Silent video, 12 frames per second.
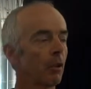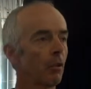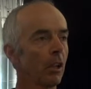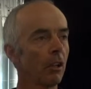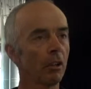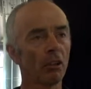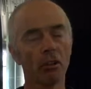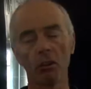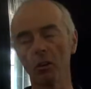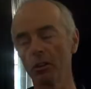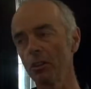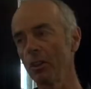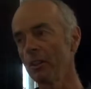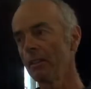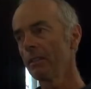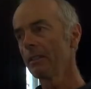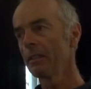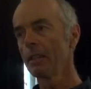quite a lot of thoughts
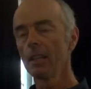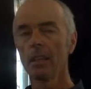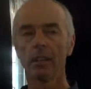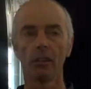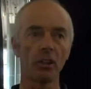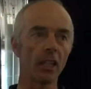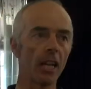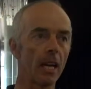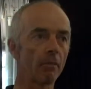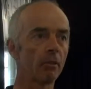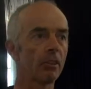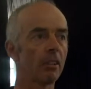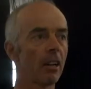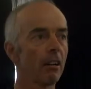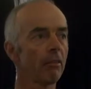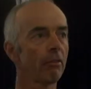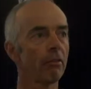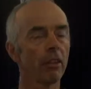on the GM
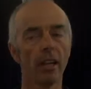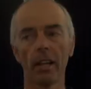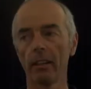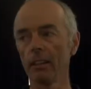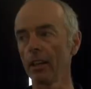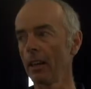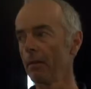stuff and